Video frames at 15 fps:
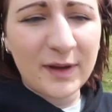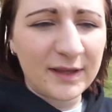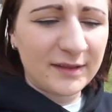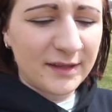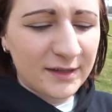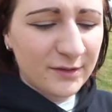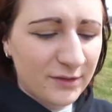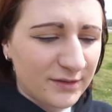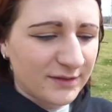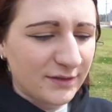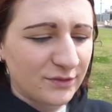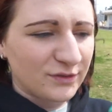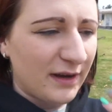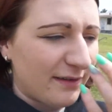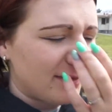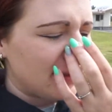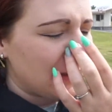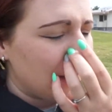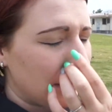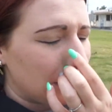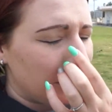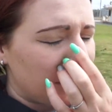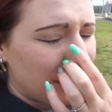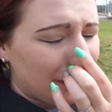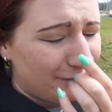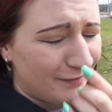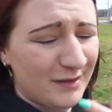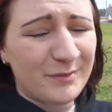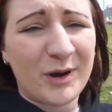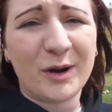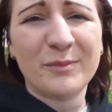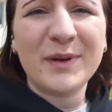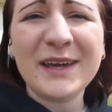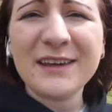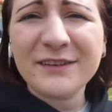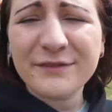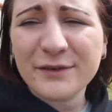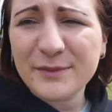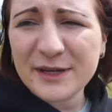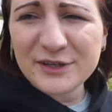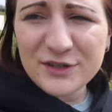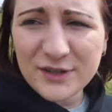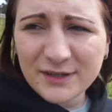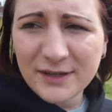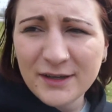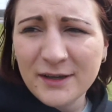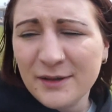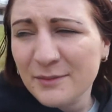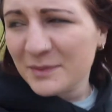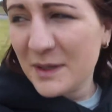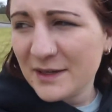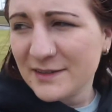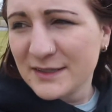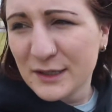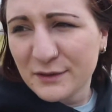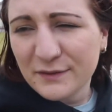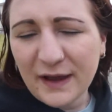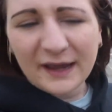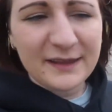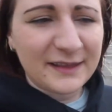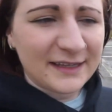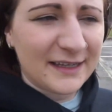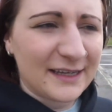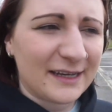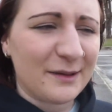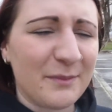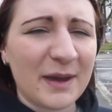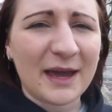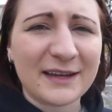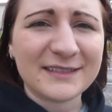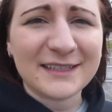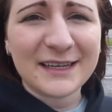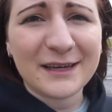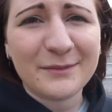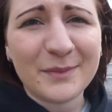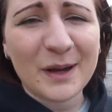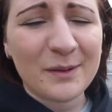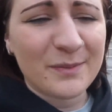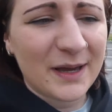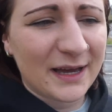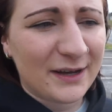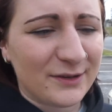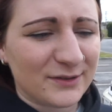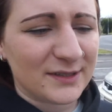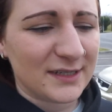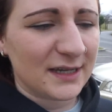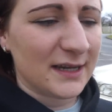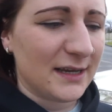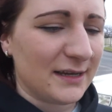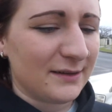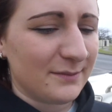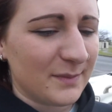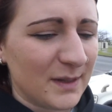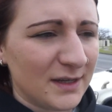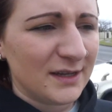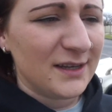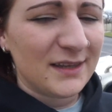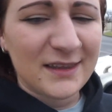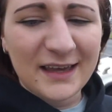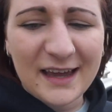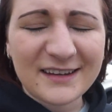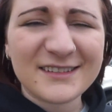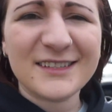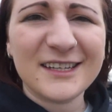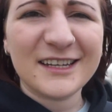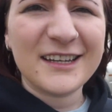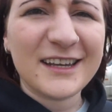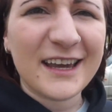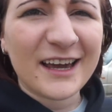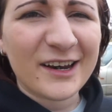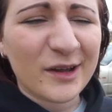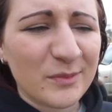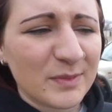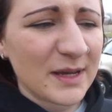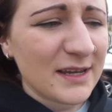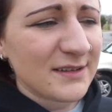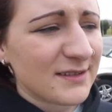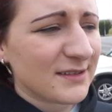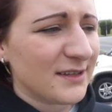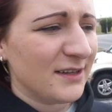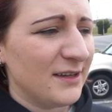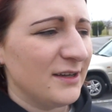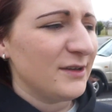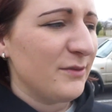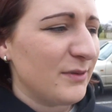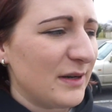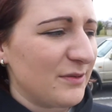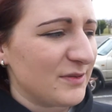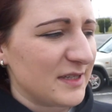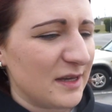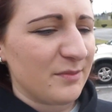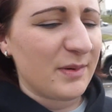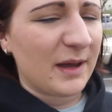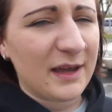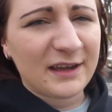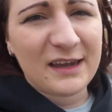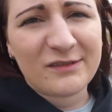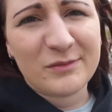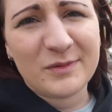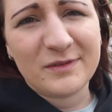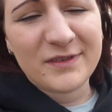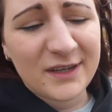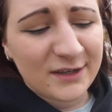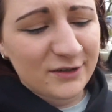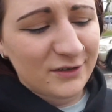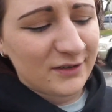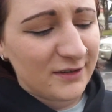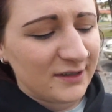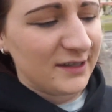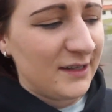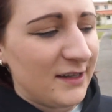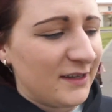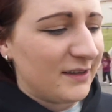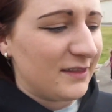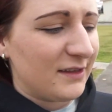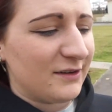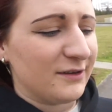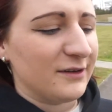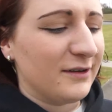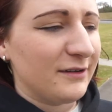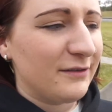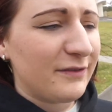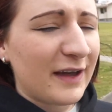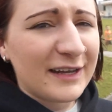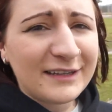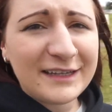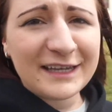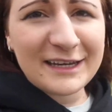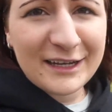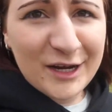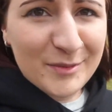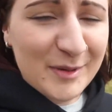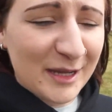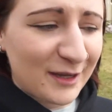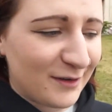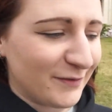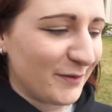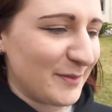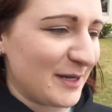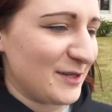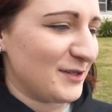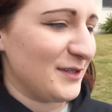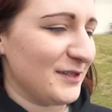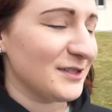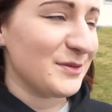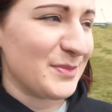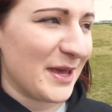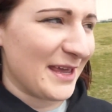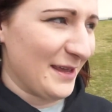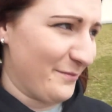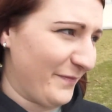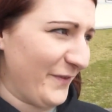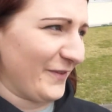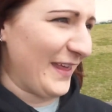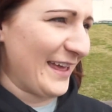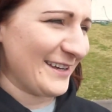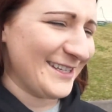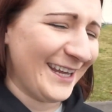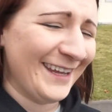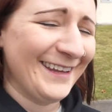by legal so Travis can go and give them our bank information because they're finally getting back to him about um, the accident he had on base when he was hit by a government vehicle. They're finally getting our bank information to pay him for that.